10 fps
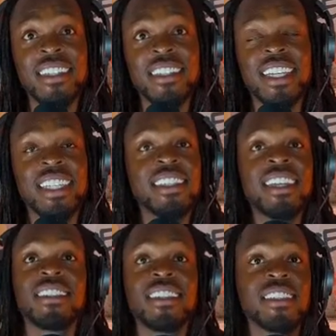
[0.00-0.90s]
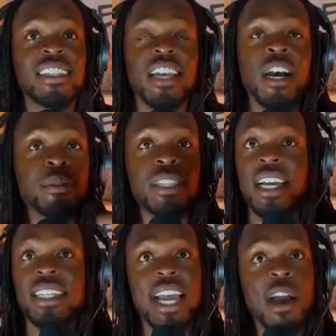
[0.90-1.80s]
They teach us this
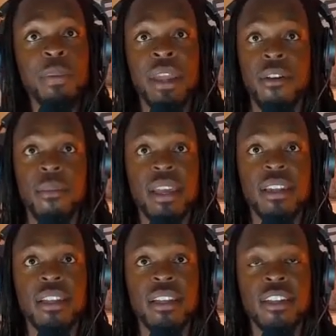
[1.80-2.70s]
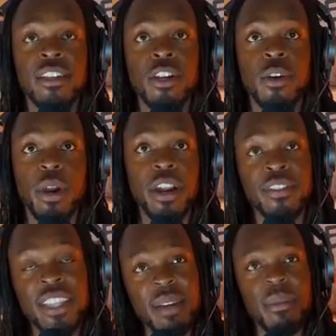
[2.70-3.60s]
upside down pyramid where,
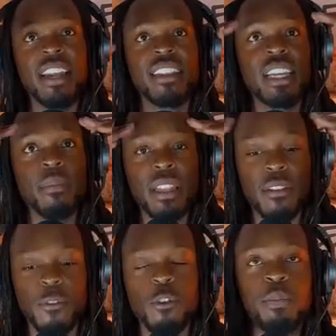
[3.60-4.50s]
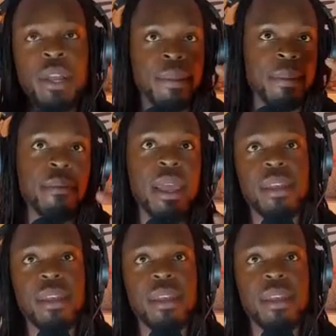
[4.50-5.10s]
think about it, think about the food pyramid. Maybe